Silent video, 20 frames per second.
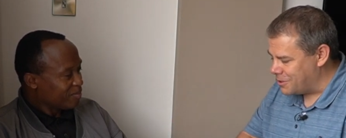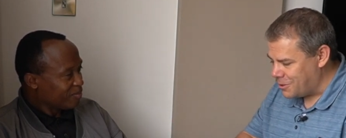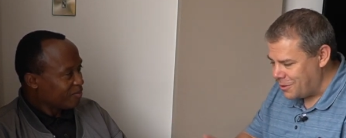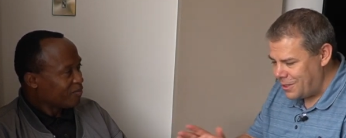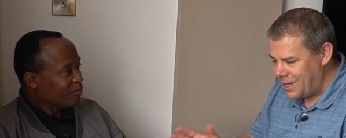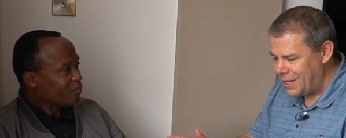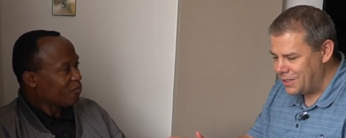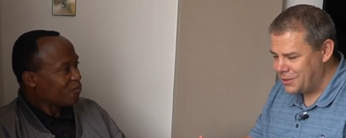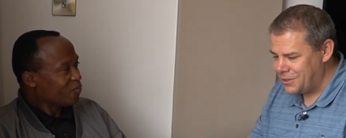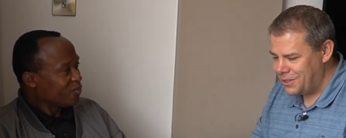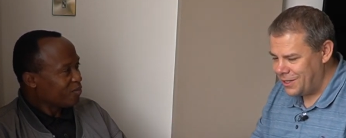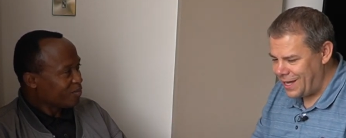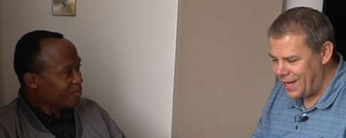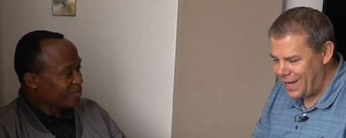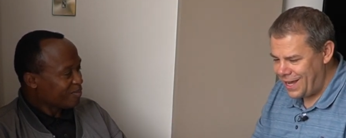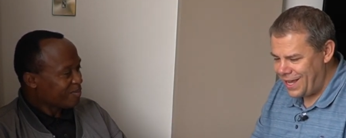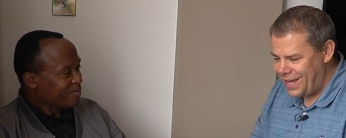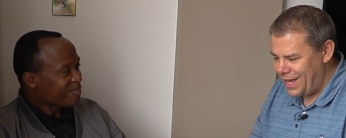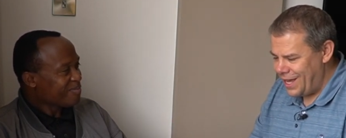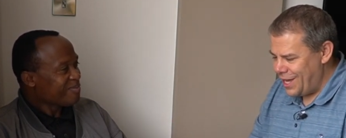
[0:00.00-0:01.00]
Speaker 1: So
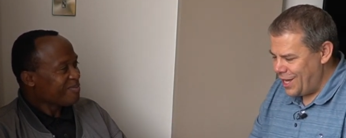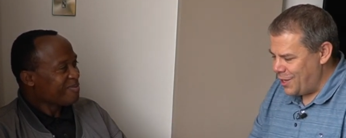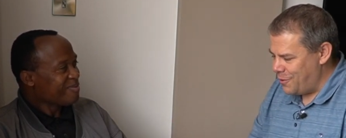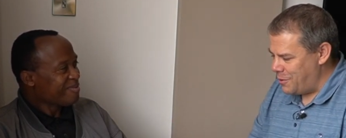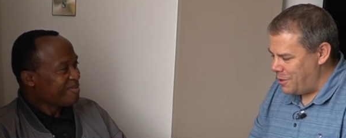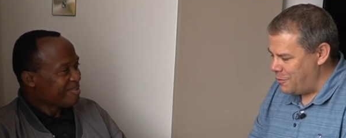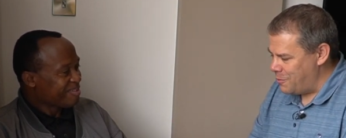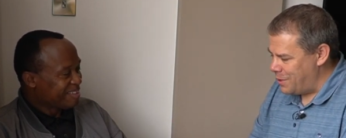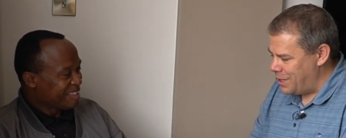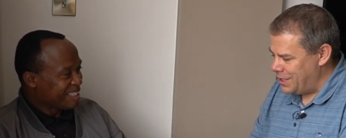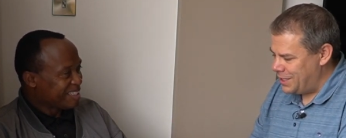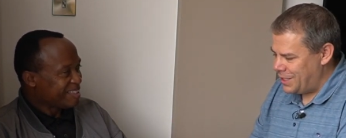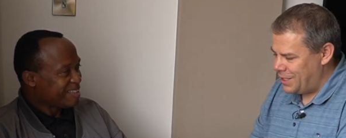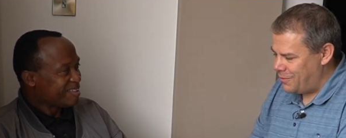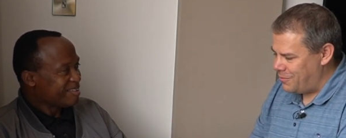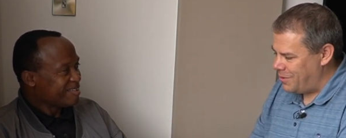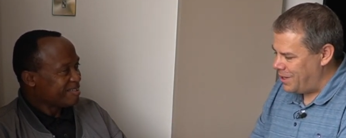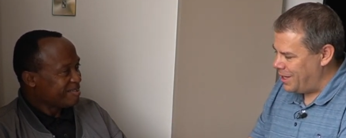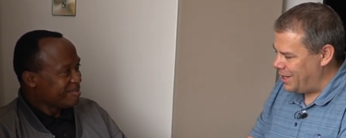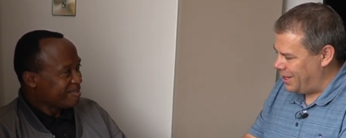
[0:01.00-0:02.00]
yesterday we went
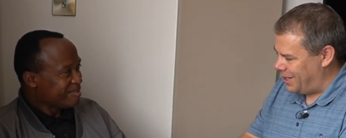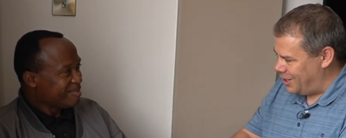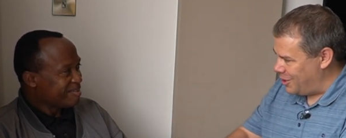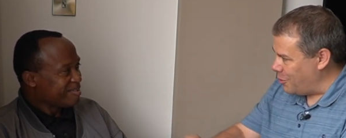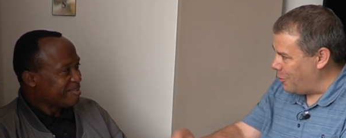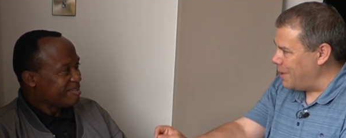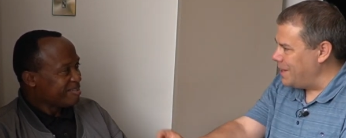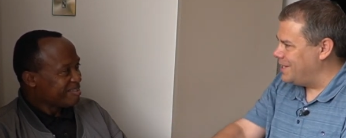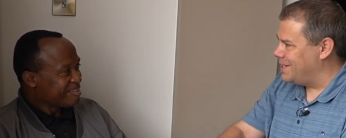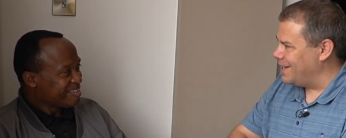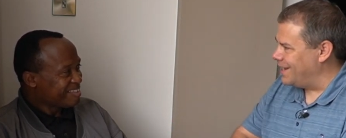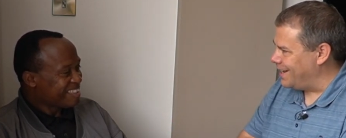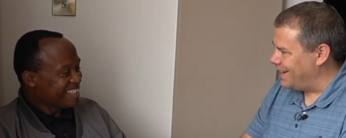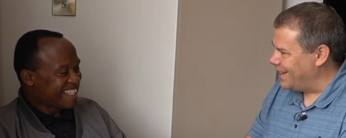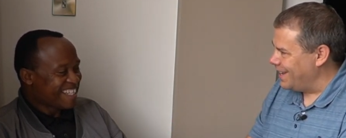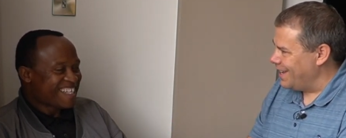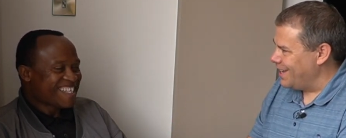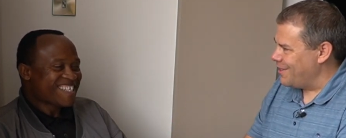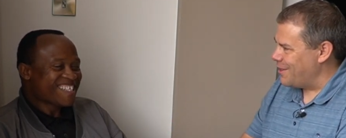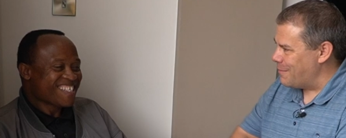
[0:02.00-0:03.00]
and we
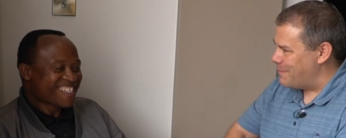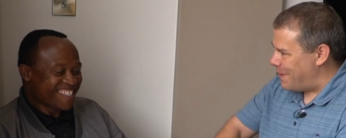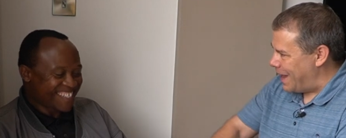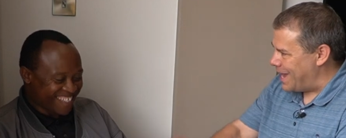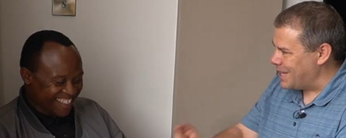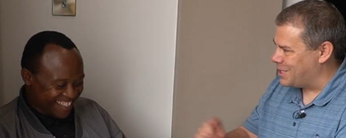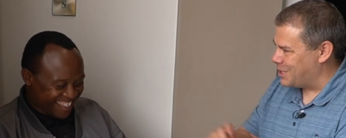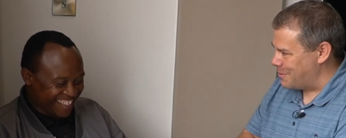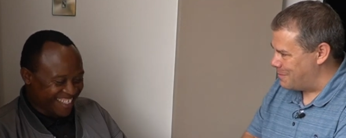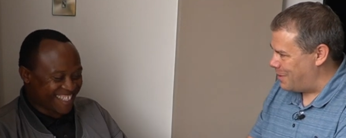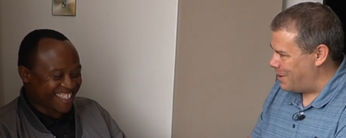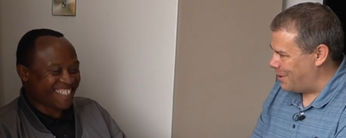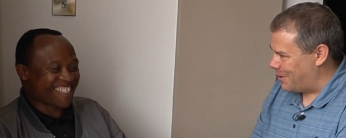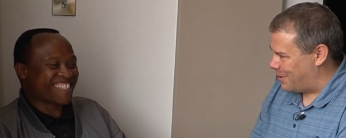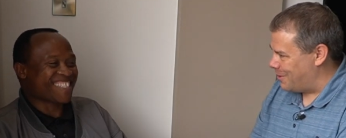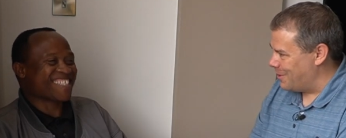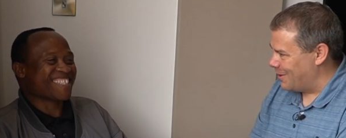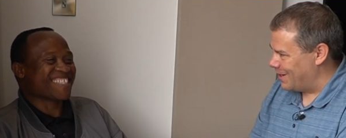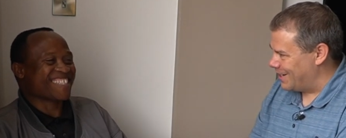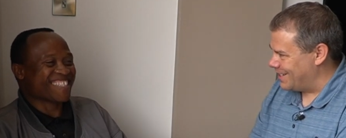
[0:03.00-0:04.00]
anointed the basketball
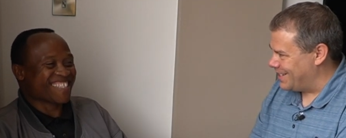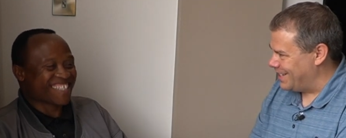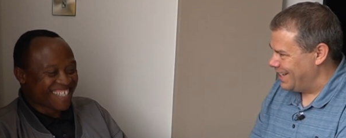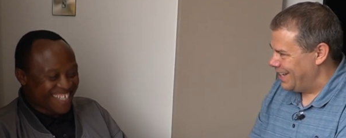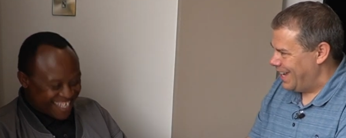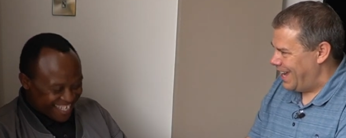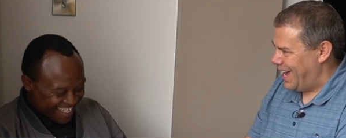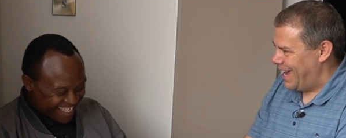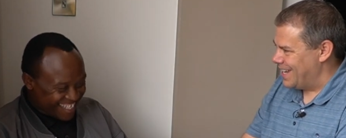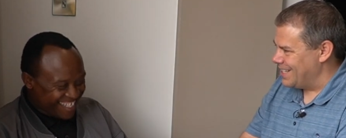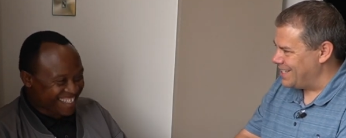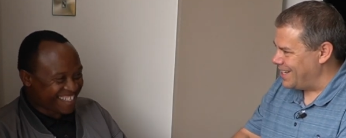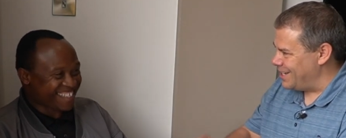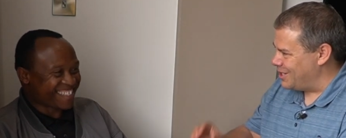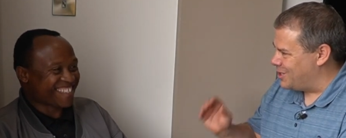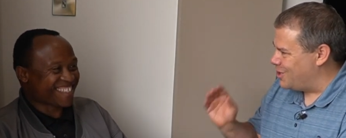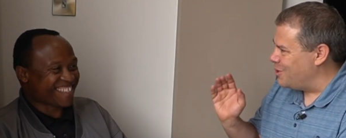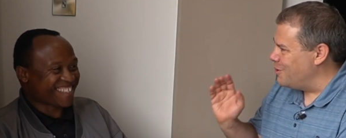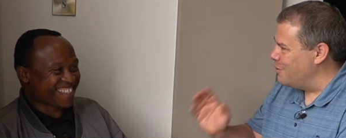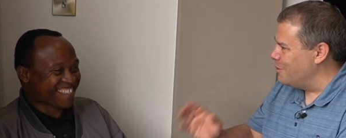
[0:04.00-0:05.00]
court as a
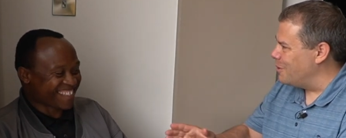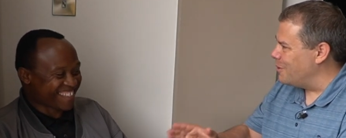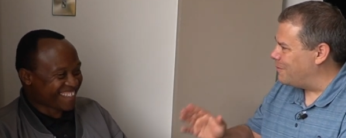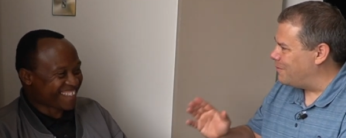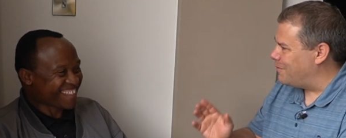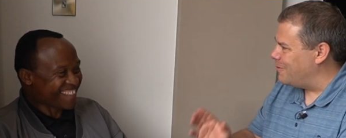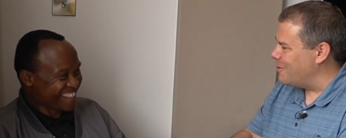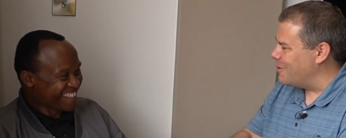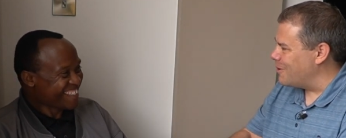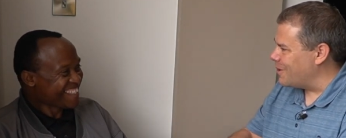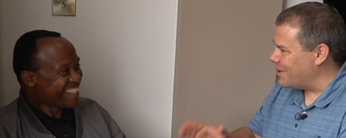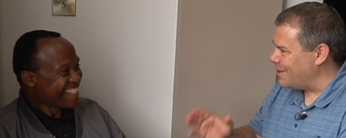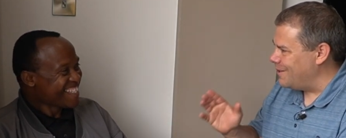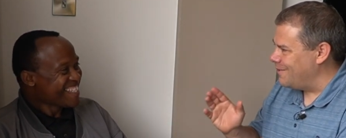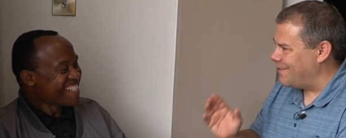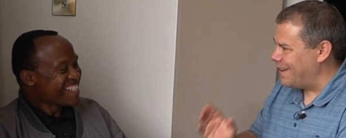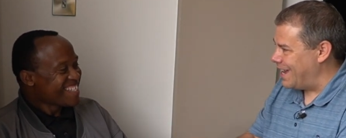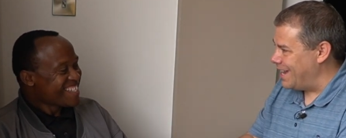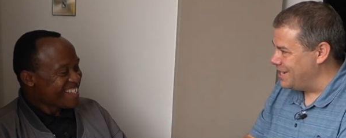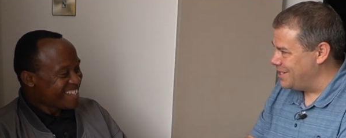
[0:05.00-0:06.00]
tool for
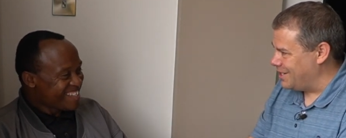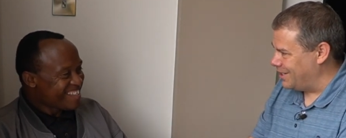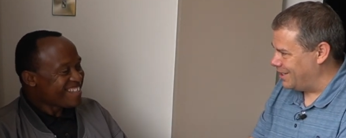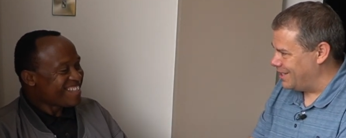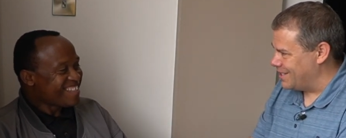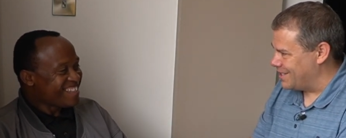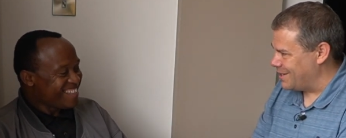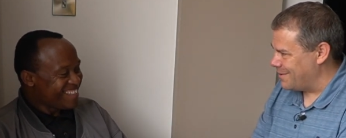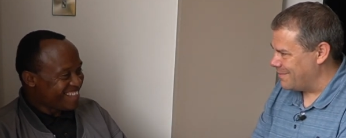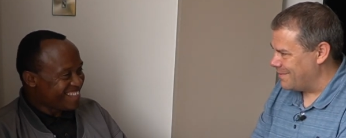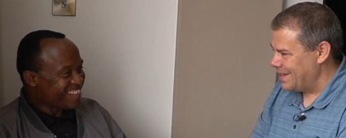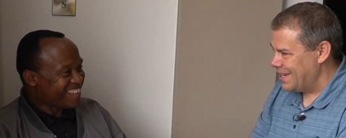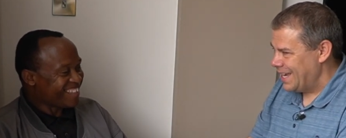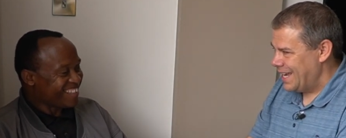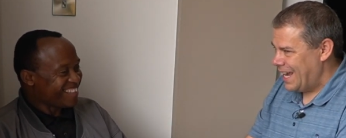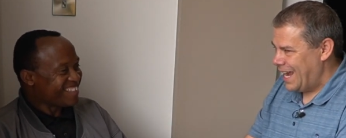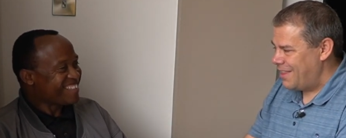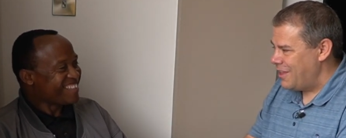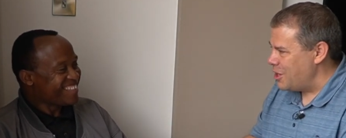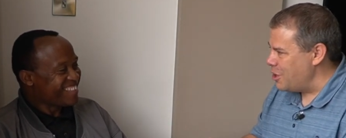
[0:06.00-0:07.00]
evangelism. Yes.
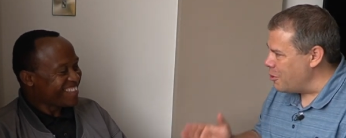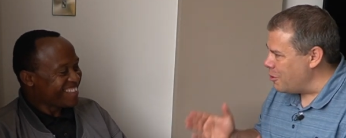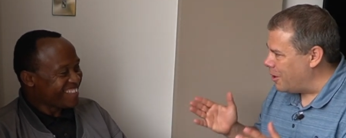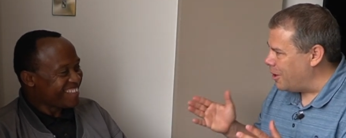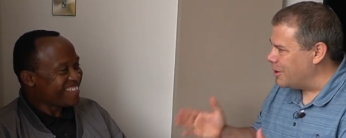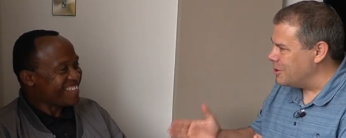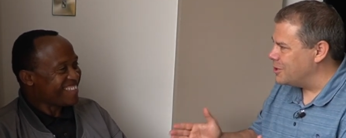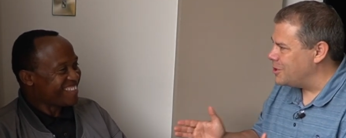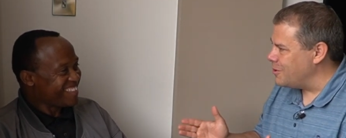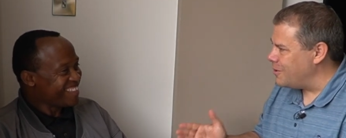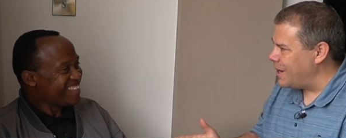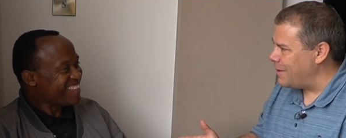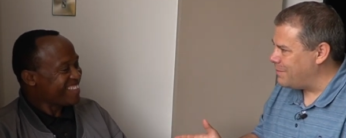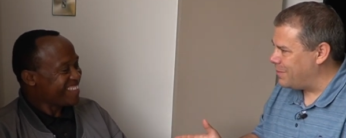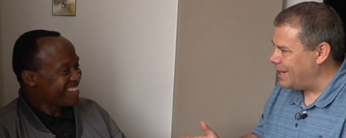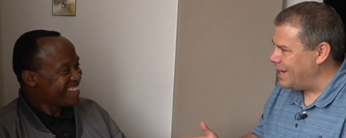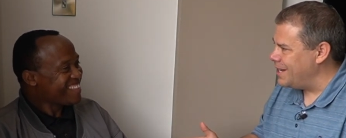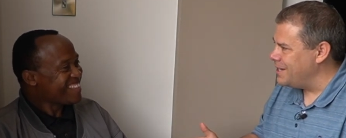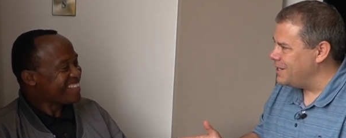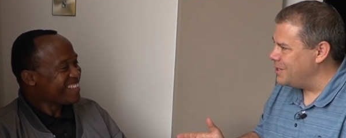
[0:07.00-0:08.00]
And then you also plan